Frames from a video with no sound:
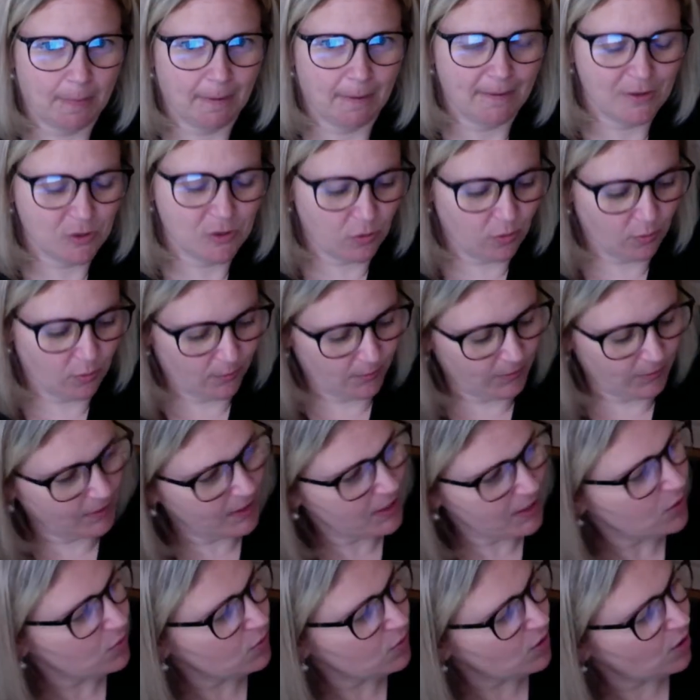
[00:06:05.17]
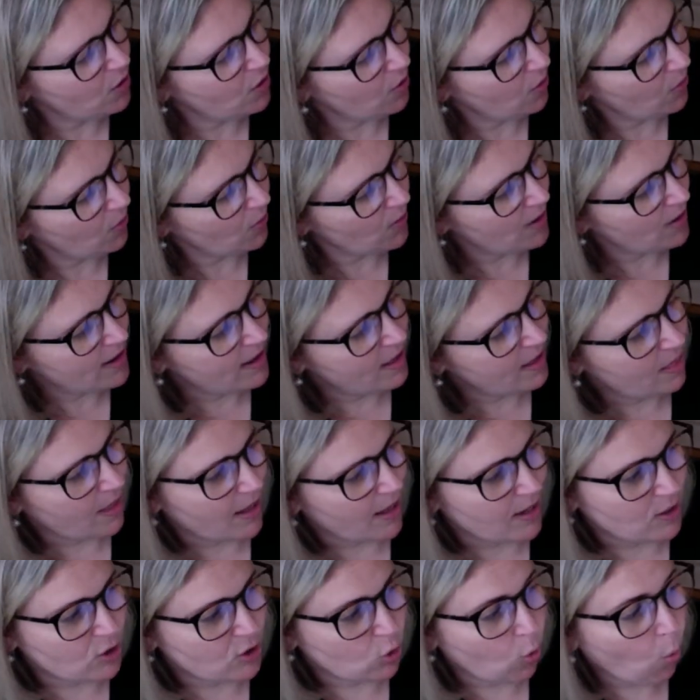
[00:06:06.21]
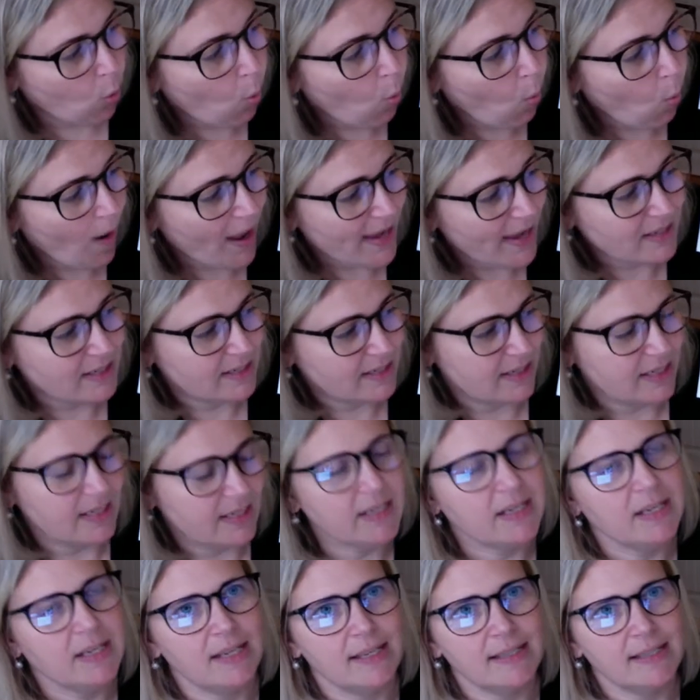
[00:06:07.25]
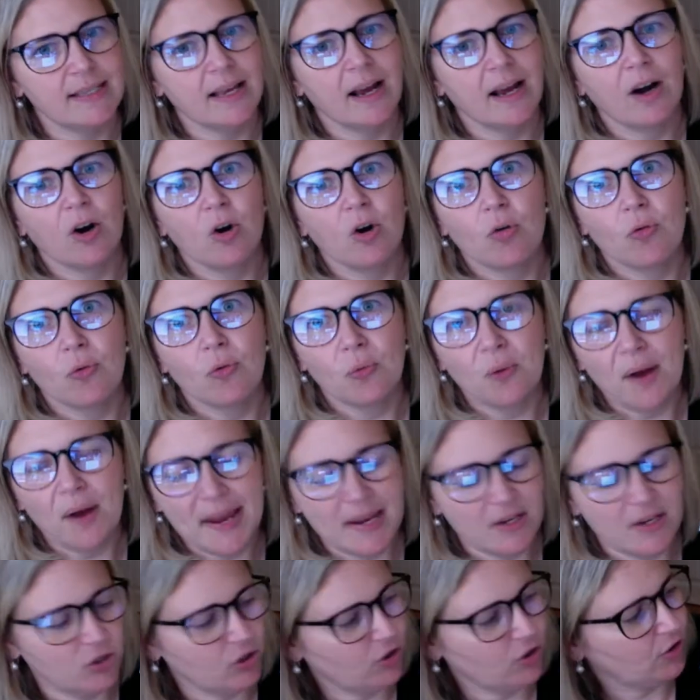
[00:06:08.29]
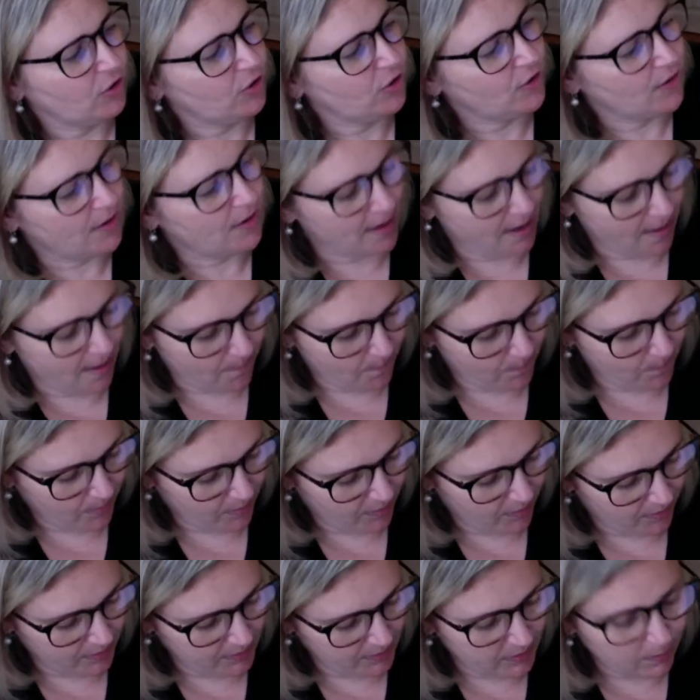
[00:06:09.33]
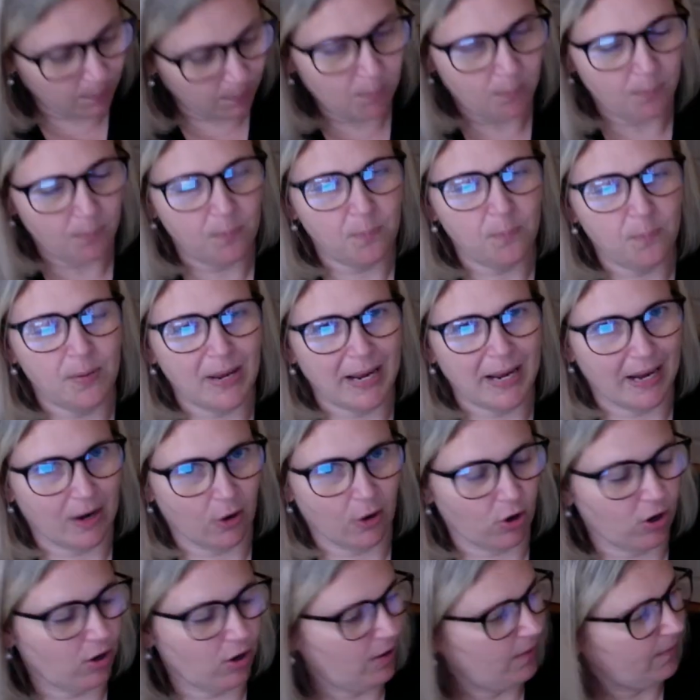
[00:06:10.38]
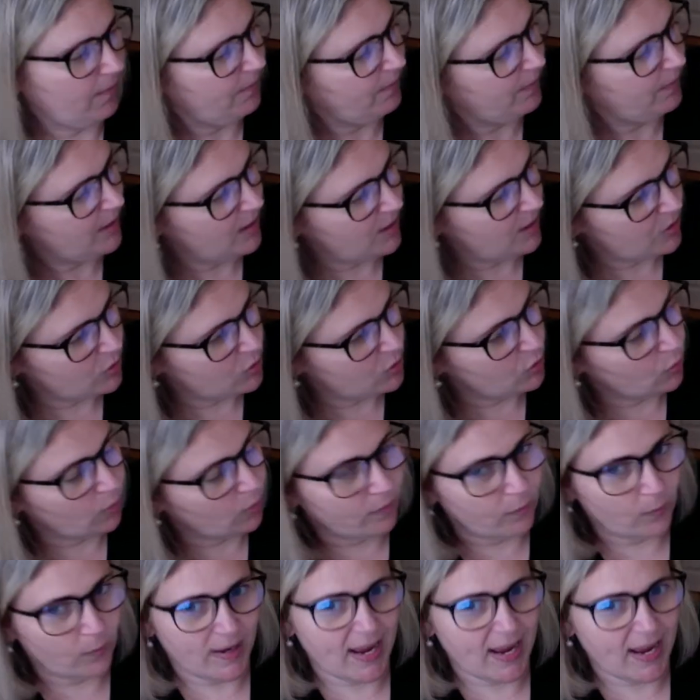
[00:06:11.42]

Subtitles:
So hopefully you know that 20 is a greater number. It's bigger. So if we